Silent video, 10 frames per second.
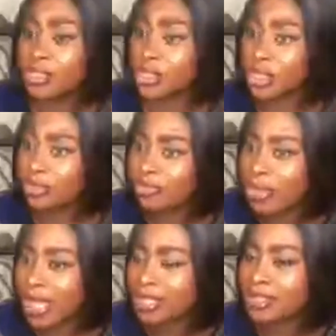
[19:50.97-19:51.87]

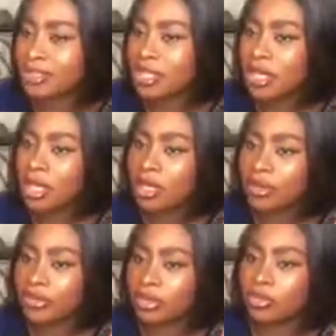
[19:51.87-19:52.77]
achievements
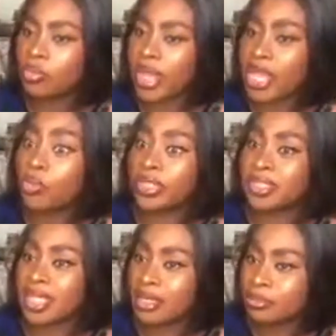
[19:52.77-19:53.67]
the way we
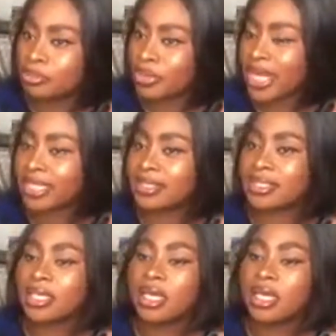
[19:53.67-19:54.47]
celebrate